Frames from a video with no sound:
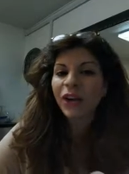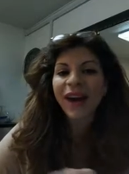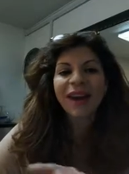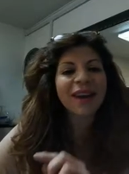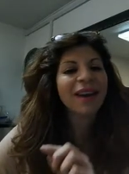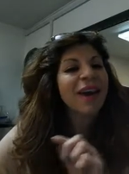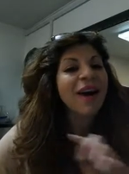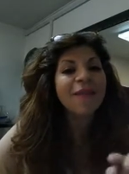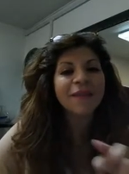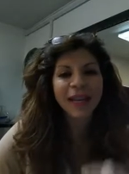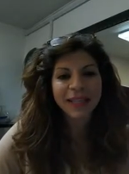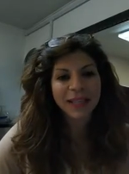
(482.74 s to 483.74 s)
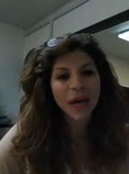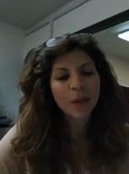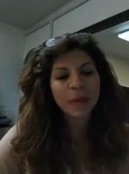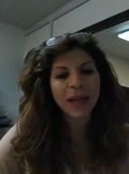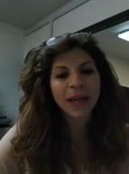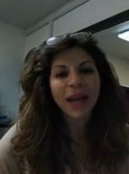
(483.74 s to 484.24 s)
you, I love that
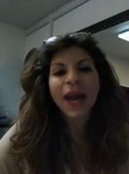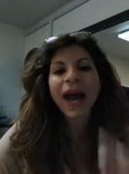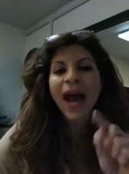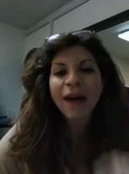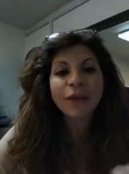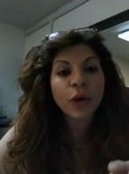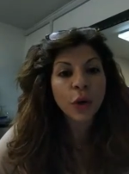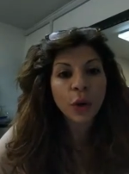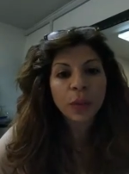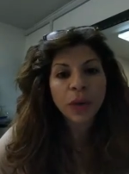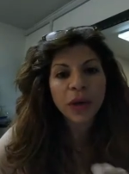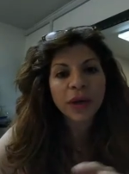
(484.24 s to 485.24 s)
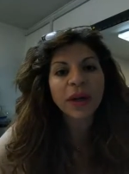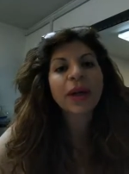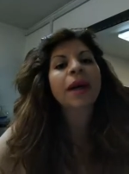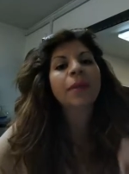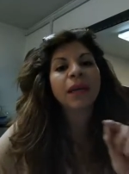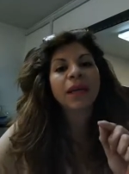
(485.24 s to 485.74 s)
topic. Have a notebook
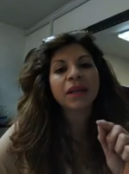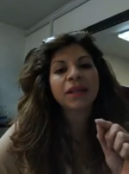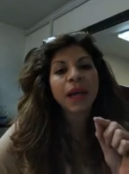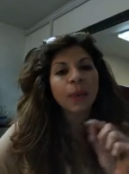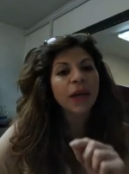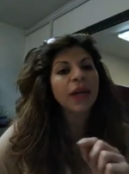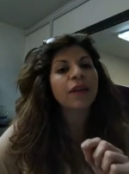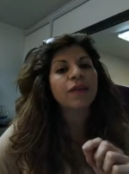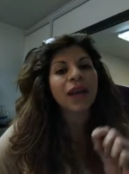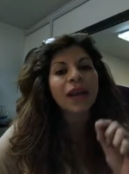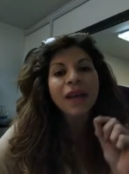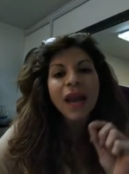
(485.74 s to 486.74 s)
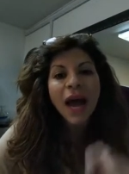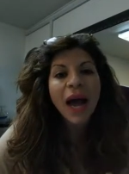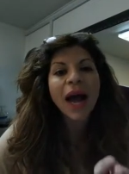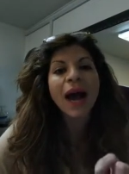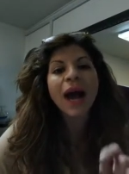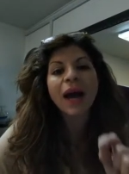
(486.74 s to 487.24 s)
because I'm going to give you a
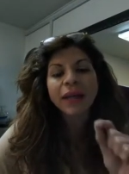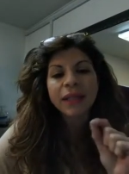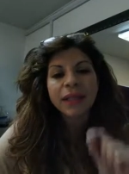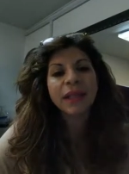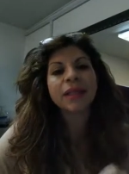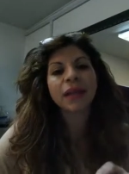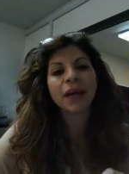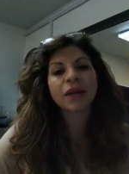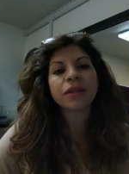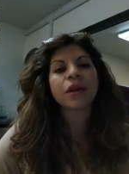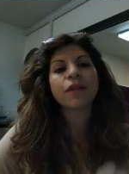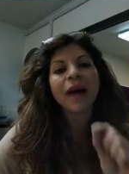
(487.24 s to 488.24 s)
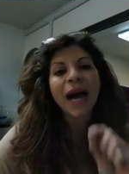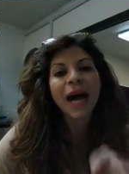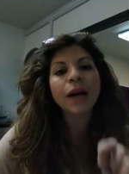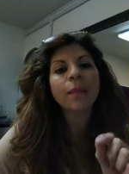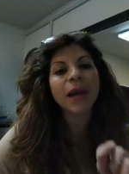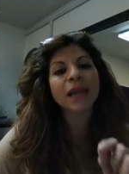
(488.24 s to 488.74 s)
lot of details of
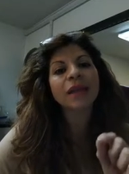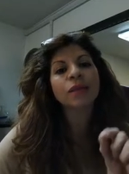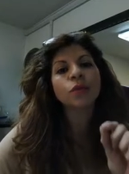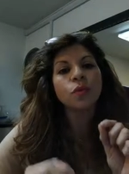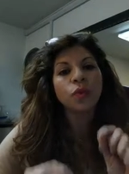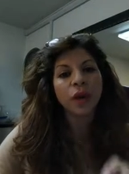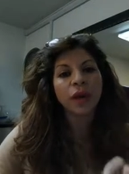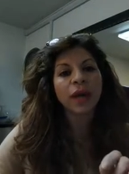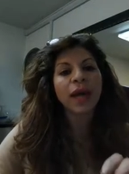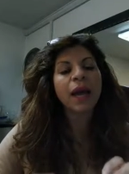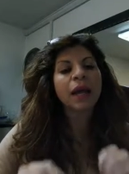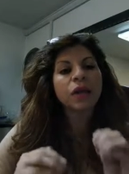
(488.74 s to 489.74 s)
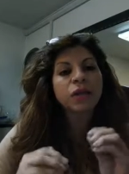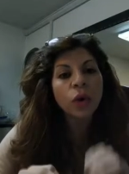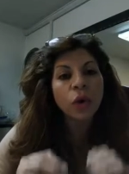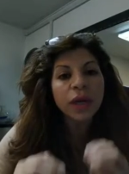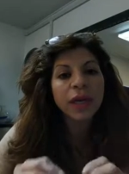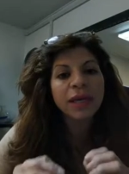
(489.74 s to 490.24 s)
how to make this work.
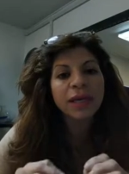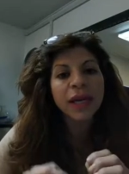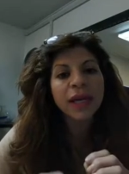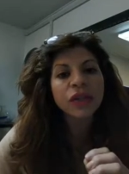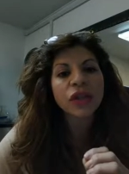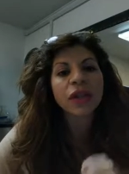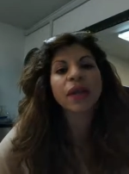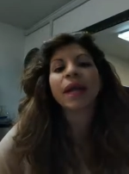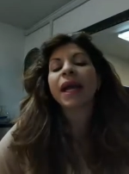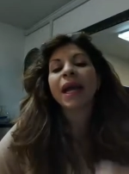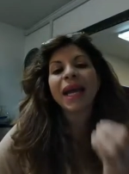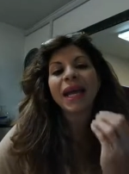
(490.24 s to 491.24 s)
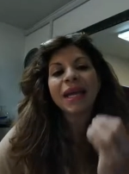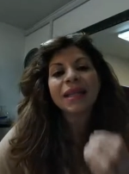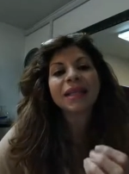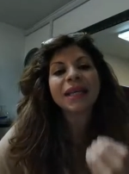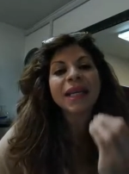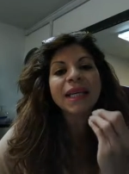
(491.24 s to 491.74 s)
Because organization
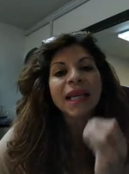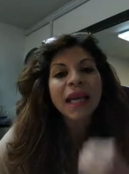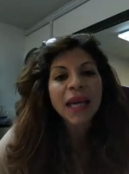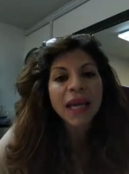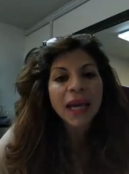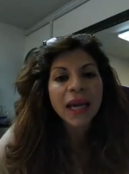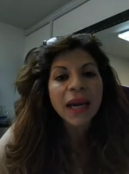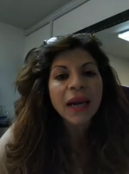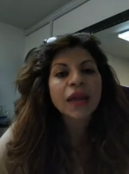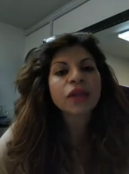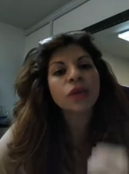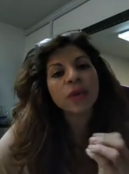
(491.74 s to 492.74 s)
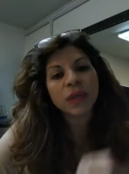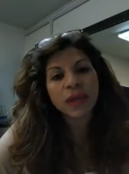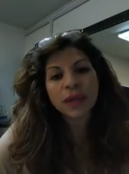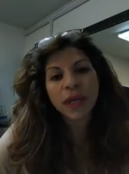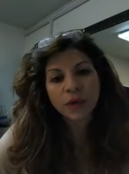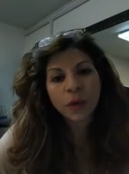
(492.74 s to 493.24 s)
is the key to a
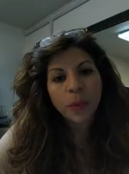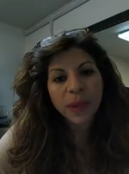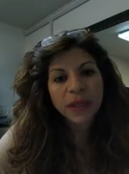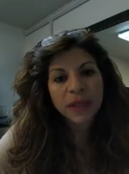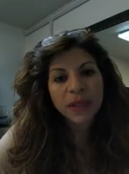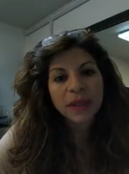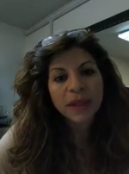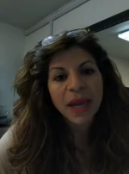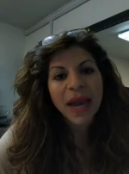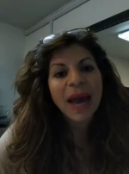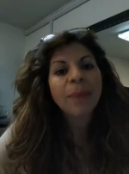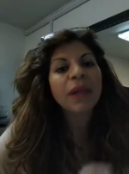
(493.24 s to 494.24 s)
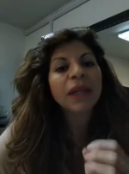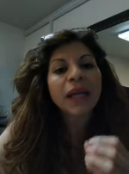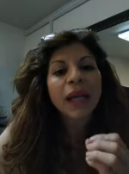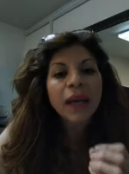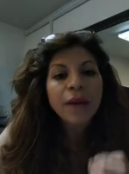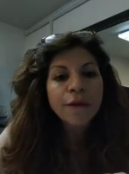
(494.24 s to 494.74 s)
successful business.
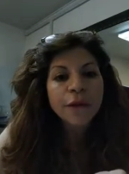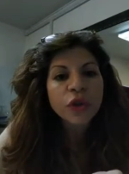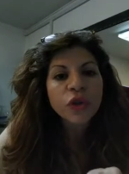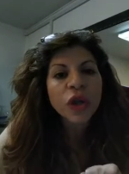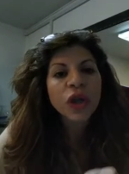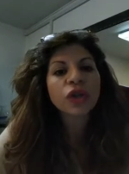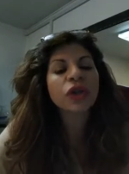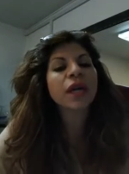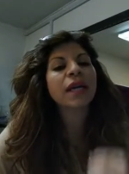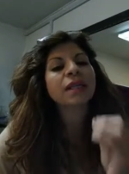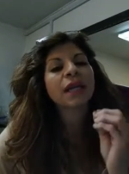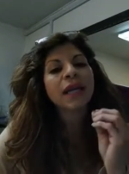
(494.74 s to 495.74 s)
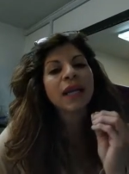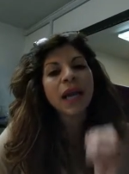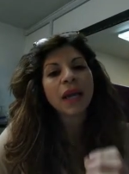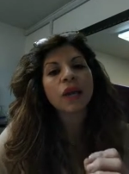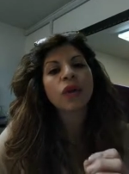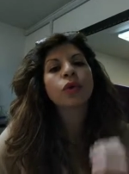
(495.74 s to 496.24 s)
Building an infrastructure is going to
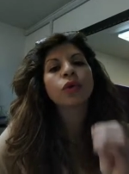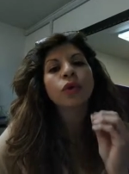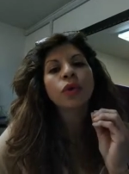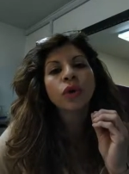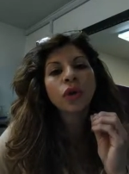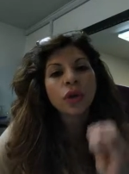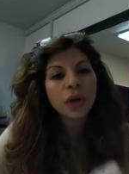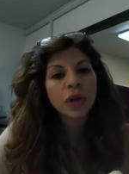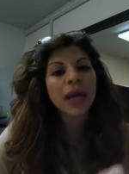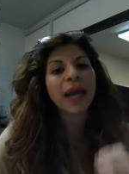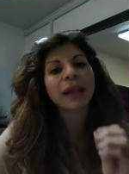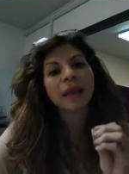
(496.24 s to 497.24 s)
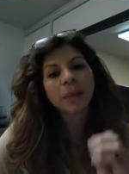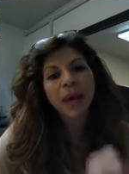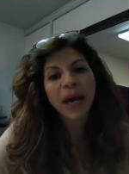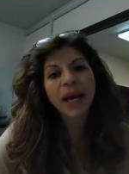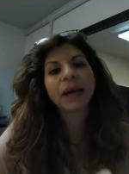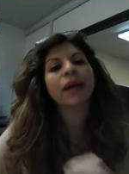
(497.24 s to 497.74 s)
get you through the good and the
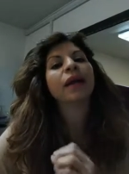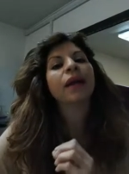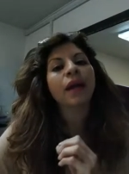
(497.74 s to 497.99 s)
bad